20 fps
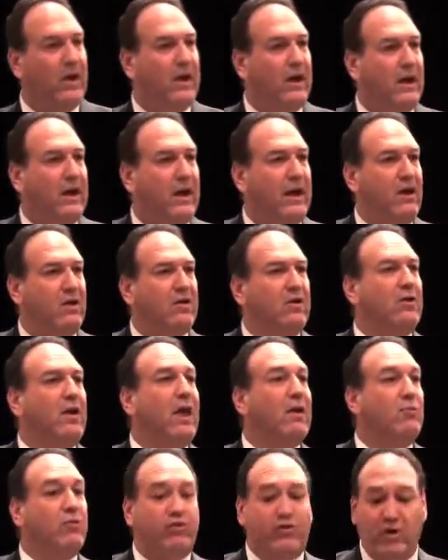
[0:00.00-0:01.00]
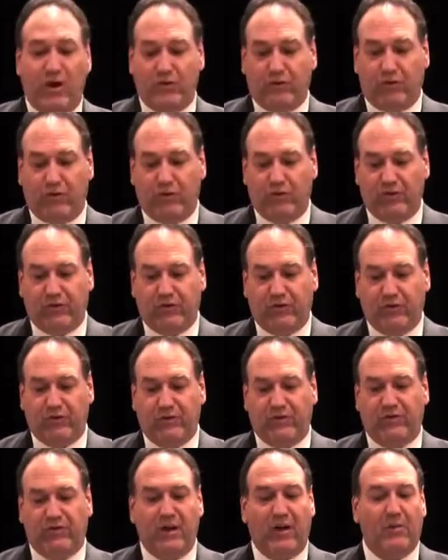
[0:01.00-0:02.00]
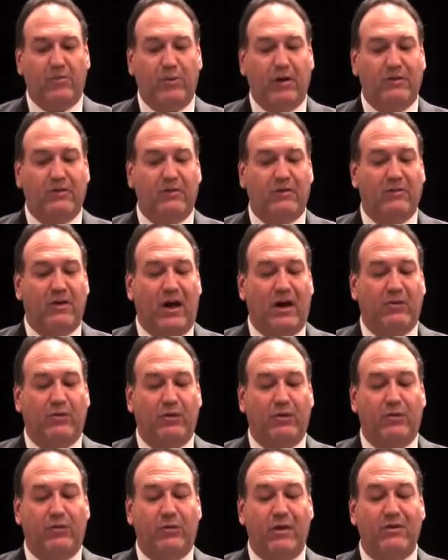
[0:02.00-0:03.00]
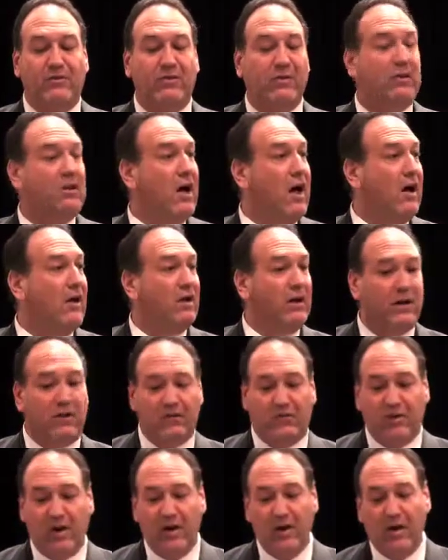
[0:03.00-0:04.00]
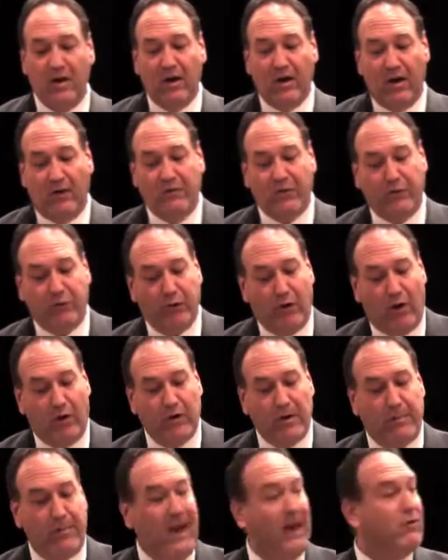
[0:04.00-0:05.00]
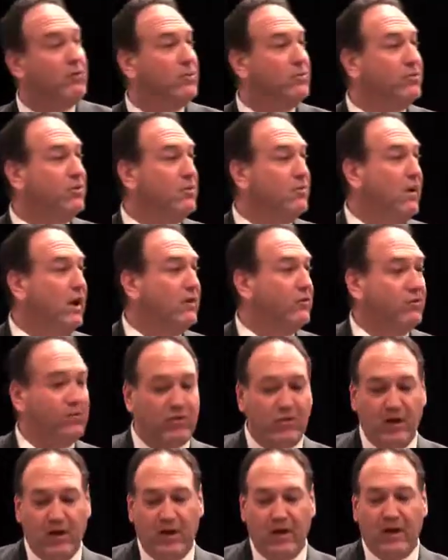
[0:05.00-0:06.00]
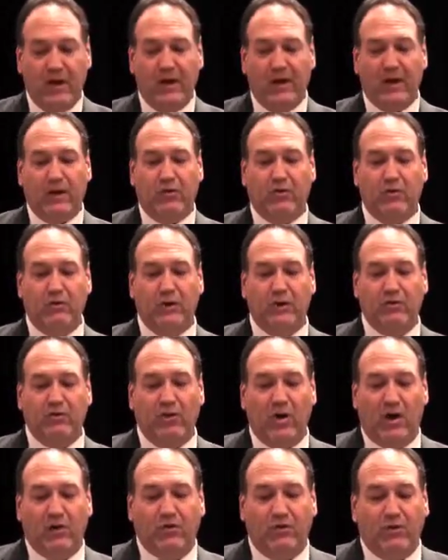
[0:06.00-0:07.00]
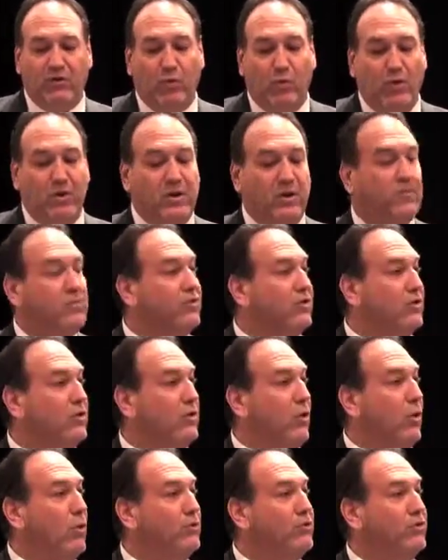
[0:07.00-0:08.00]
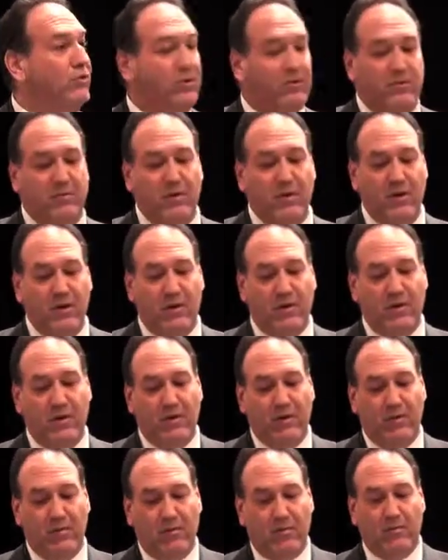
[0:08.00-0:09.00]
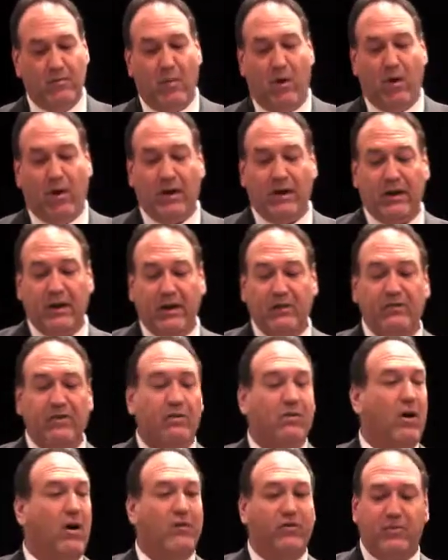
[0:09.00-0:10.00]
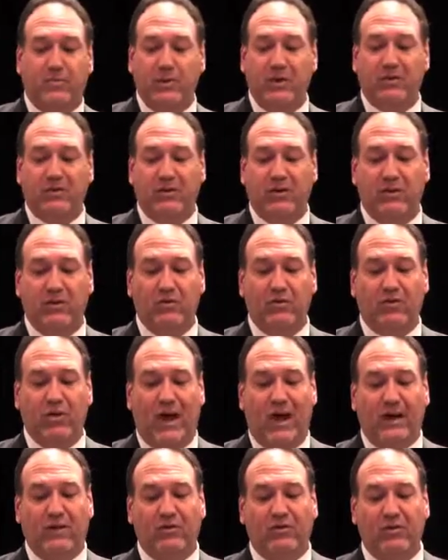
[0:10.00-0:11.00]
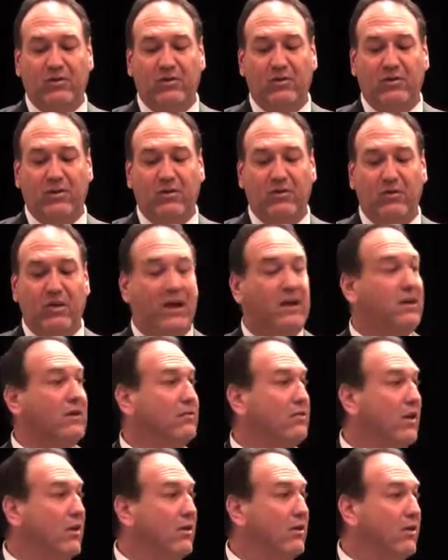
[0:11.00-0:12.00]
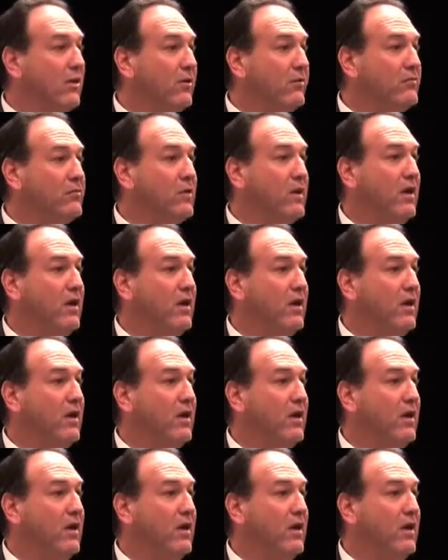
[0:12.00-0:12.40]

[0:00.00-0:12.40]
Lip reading: Here today with Judge Cristol to celebrate this honor as friends and colleagues of the Florida Bankruptcy Bench, including Judges Williamson, Olson, Mark, Isikoff, Spacey, Jackson, Glenn, and Delano.